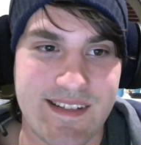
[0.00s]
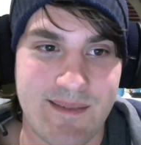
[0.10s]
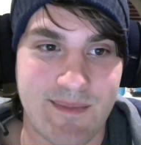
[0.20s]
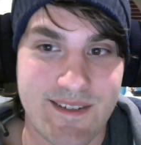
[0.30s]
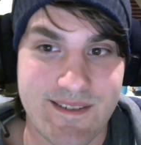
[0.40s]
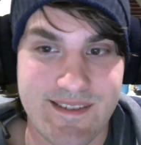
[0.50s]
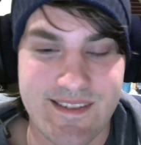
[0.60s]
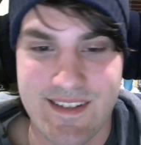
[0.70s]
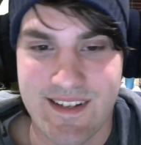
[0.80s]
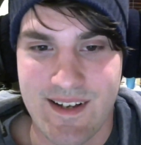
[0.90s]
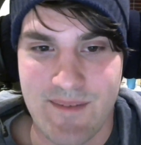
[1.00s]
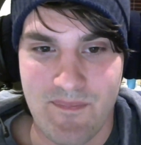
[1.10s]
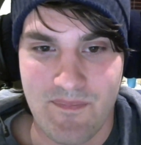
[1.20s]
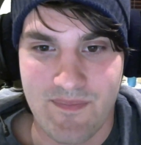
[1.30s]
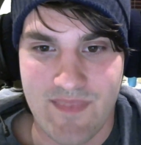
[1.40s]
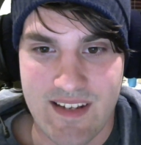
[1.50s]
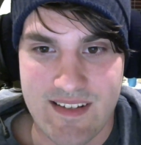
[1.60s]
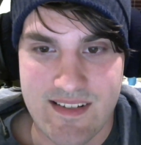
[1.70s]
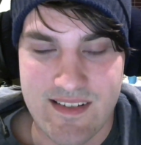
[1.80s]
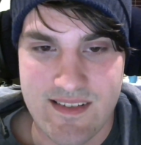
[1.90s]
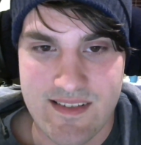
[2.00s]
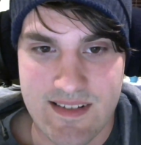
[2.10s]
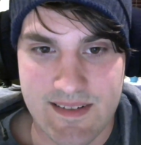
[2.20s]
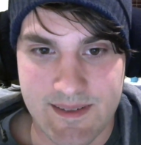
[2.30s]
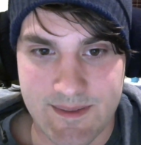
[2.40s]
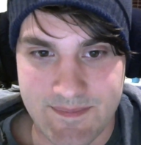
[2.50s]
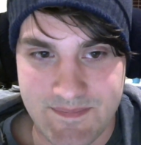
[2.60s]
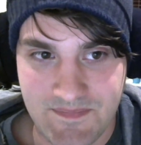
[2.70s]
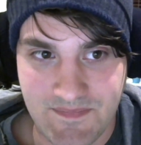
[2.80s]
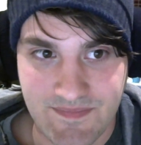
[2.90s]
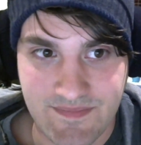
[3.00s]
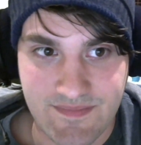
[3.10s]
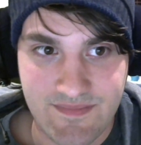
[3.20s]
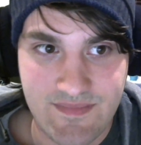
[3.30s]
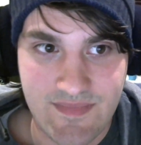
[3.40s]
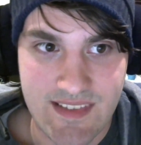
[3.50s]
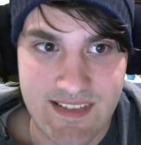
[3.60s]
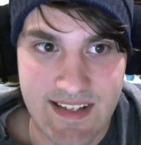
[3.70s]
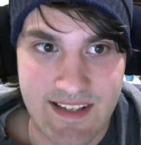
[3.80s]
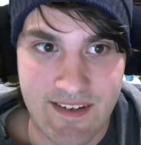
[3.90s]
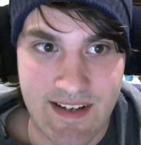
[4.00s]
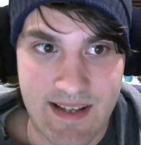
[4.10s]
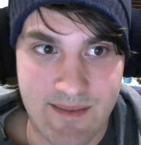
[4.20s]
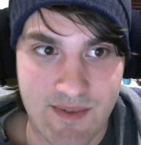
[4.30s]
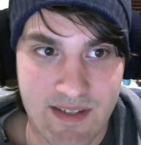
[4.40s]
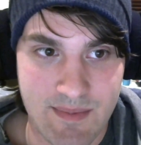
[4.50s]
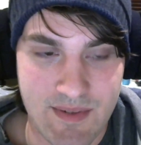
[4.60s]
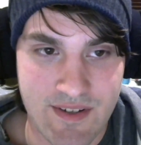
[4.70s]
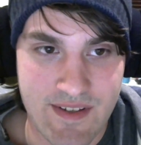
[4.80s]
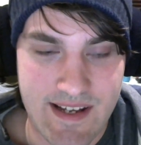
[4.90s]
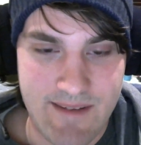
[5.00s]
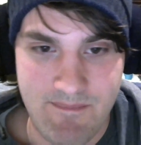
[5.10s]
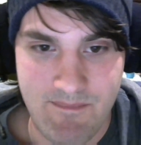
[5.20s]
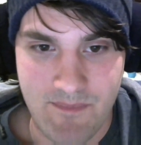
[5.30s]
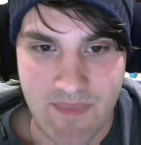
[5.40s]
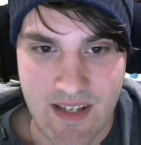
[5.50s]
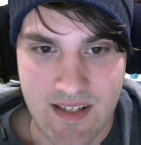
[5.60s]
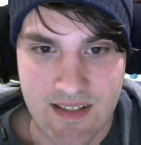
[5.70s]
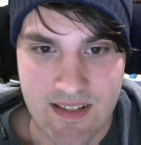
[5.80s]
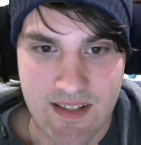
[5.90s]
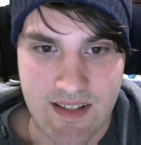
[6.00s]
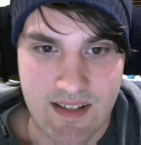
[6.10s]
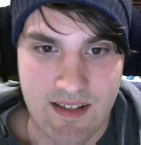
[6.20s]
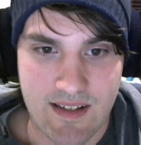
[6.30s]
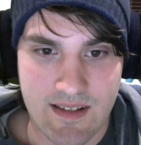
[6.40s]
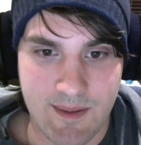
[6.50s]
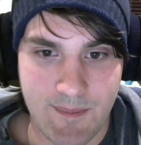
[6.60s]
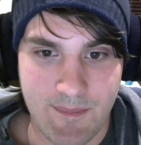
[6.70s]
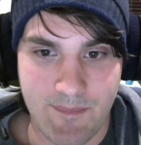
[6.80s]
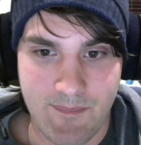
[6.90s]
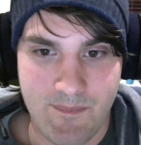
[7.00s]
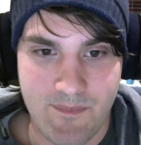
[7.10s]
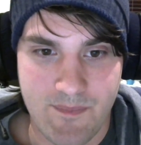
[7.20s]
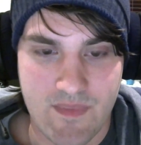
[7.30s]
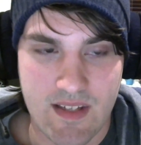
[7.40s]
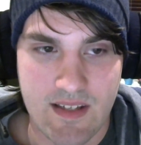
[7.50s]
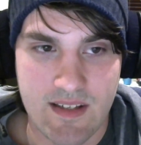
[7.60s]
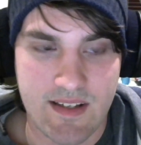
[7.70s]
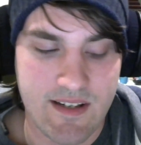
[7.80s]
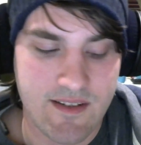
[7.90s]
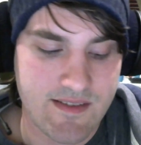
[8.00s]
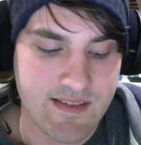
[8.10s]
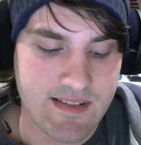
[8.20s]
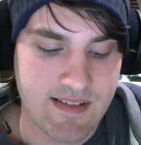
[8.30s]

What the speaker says: lose. So seeing their names will help you do that. And Heroes is